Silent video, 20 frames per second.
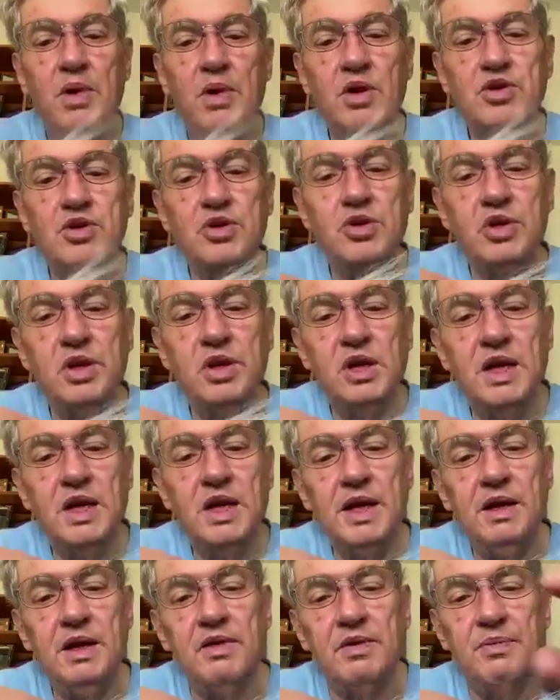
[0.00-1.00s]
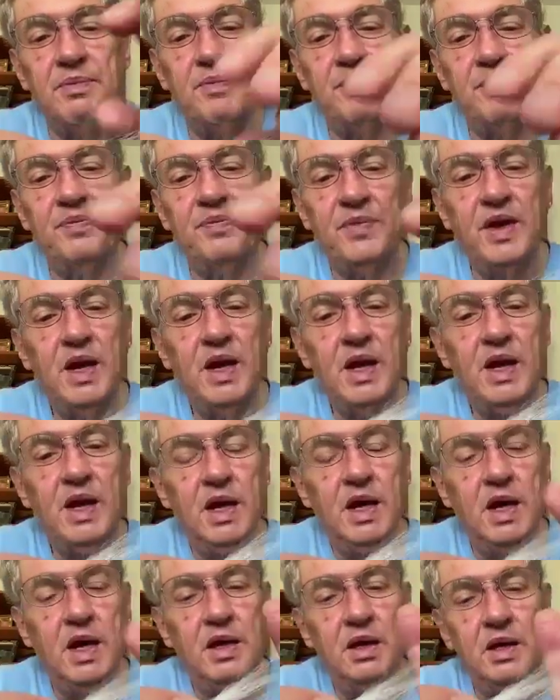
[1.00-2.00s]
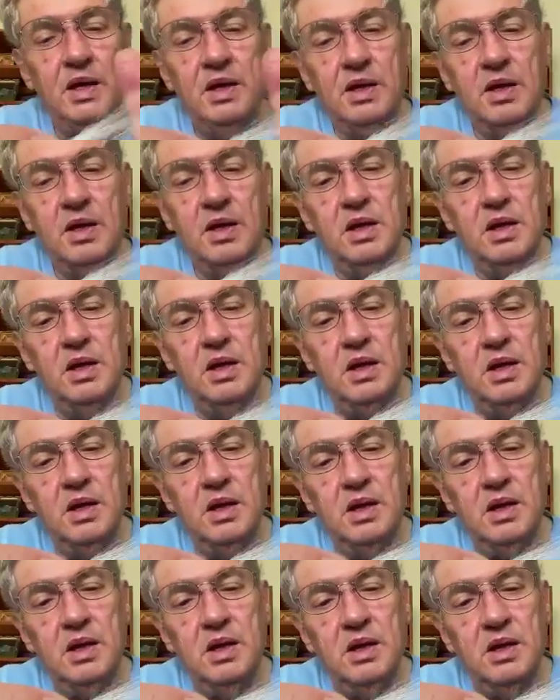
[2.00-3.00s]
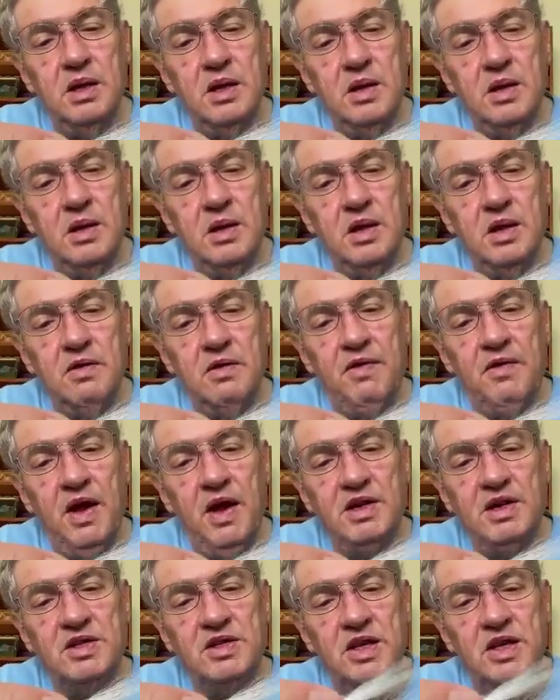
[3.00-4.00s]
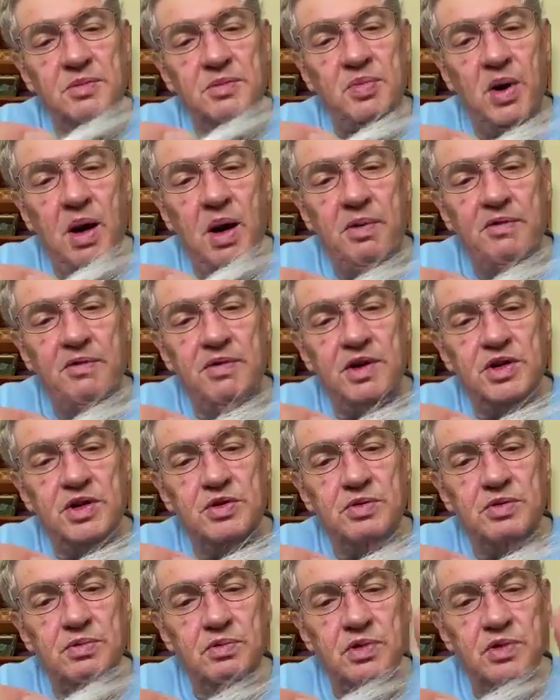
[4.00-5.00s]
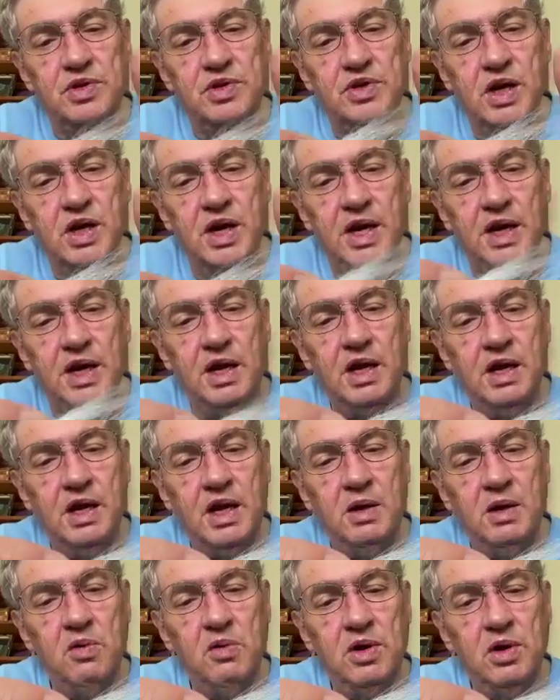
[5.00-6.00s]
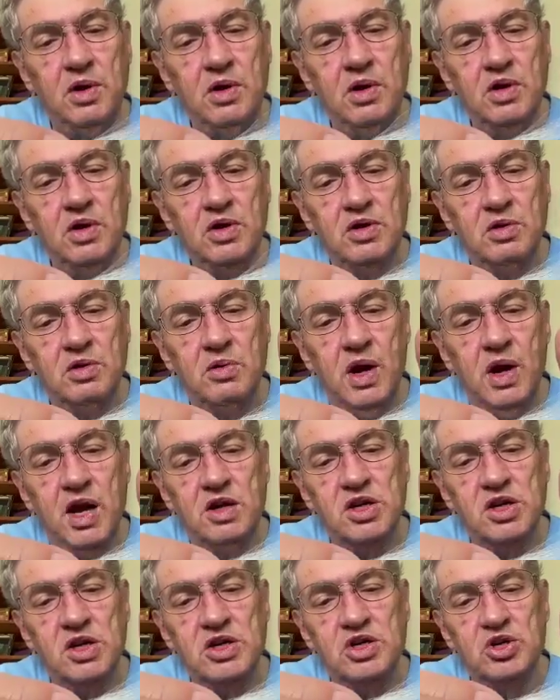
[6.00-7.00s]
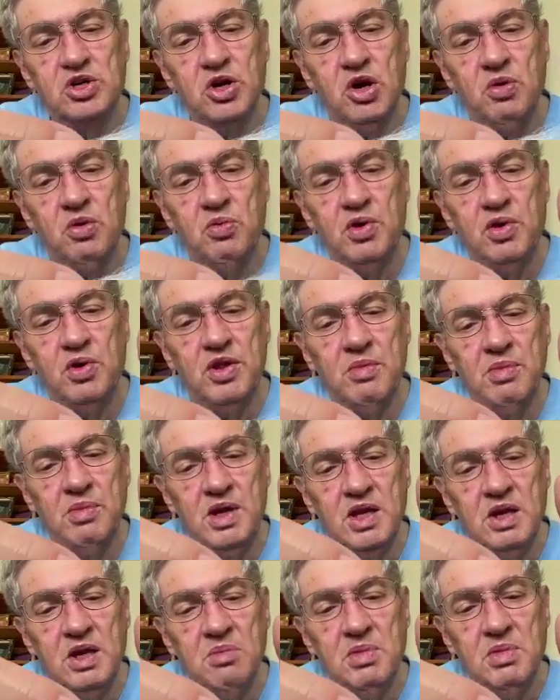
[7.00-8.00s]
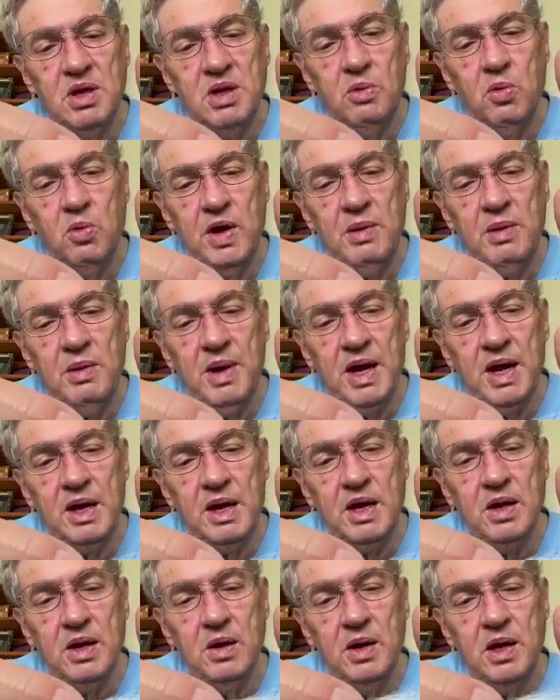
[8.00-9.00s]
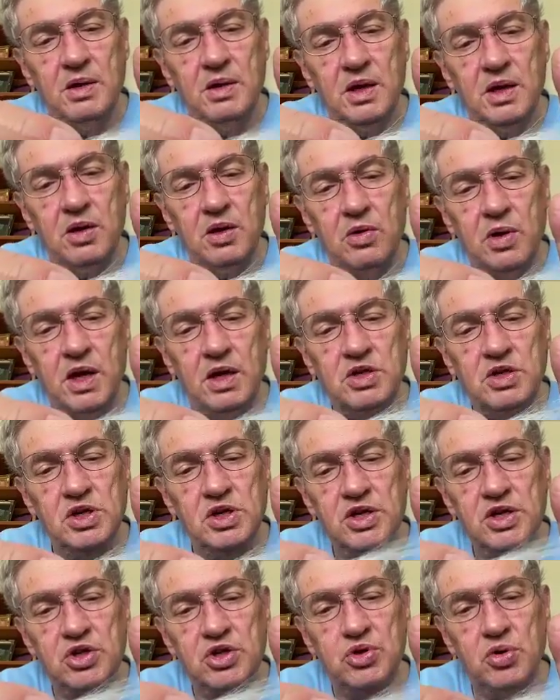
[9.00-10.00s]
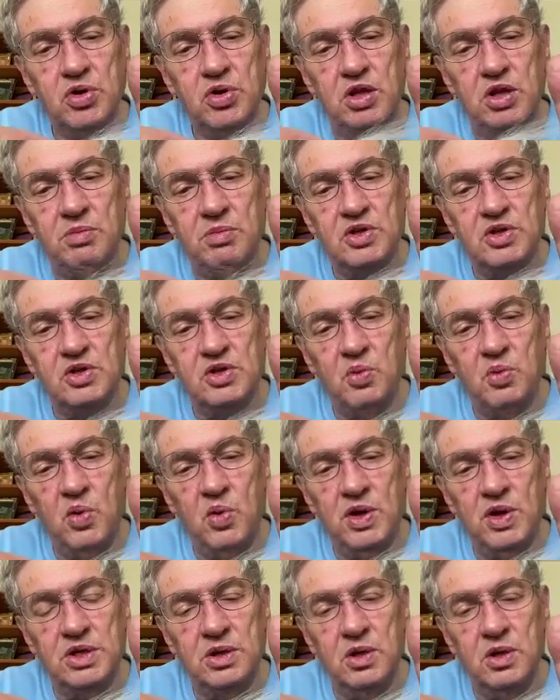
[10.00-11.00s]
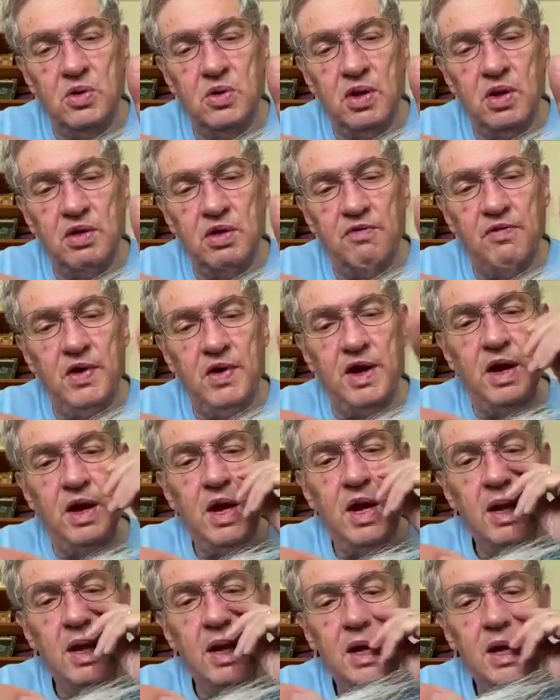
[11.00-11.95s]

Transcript: Measure the length. And on the flies that Popovich was tying, he would gradually start with them in the middle way back here and then gradually shorten them as one to go to the front.